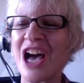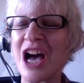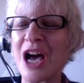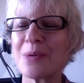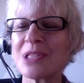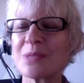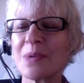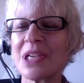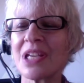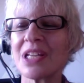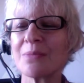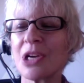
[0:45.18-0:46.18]
I was
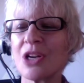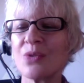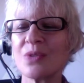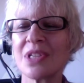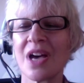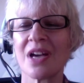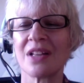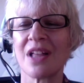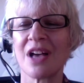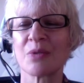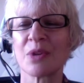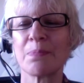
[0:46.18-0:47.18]
beginning my own
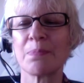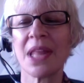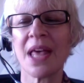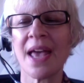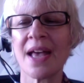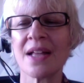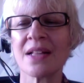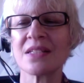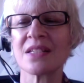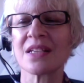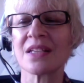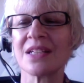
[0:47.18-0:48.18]
dialogue with
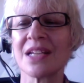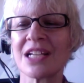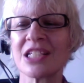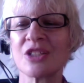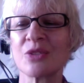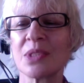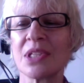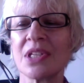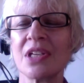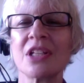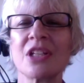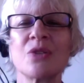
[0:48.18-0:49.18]
plants and connecting with the
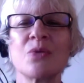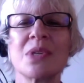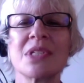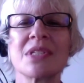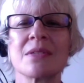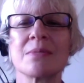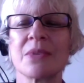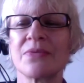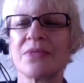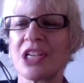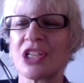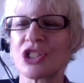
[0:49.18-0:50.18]
healing wisdom of
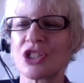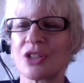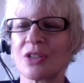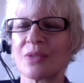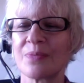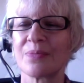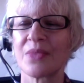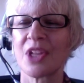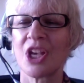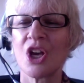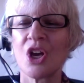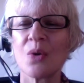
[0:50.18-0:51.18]
nature.
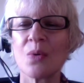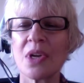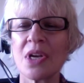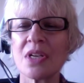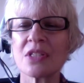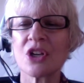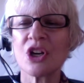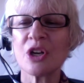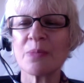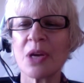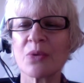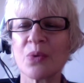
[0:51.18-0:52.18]
When I
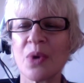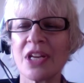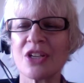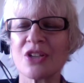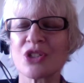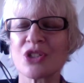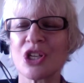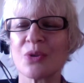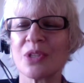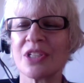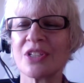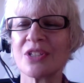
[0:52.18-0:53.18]
started my radio show
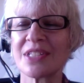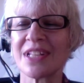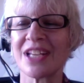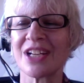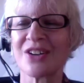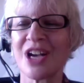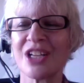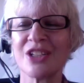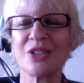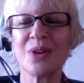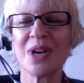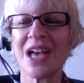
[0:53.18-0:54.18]
years later, I
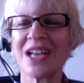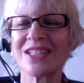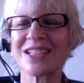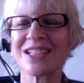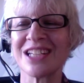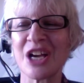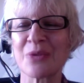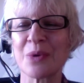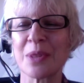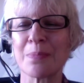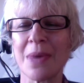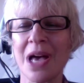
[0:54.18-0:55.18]
knew I had to connect
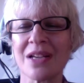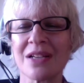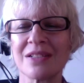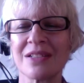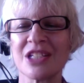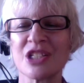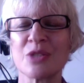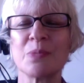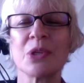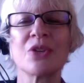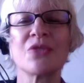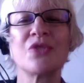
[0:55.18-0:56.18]
with Michael and his
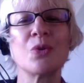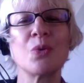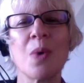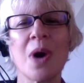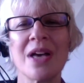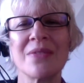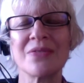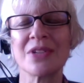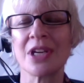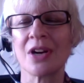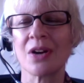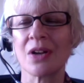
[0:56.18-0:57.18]
beautiful wife,
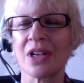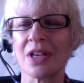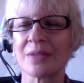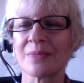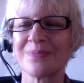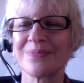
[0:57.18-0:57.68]
Carolyn.